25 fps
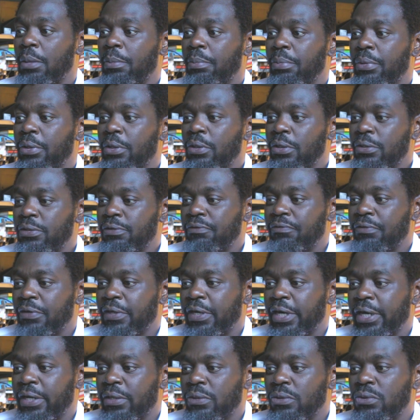But a lot of the
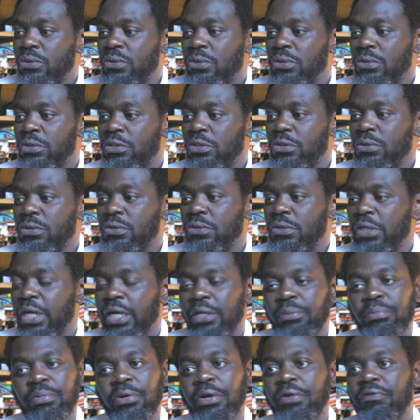girls just
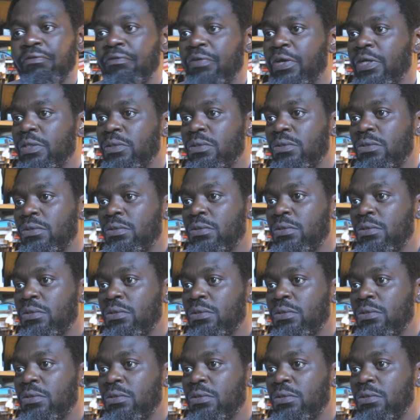had boyfriends.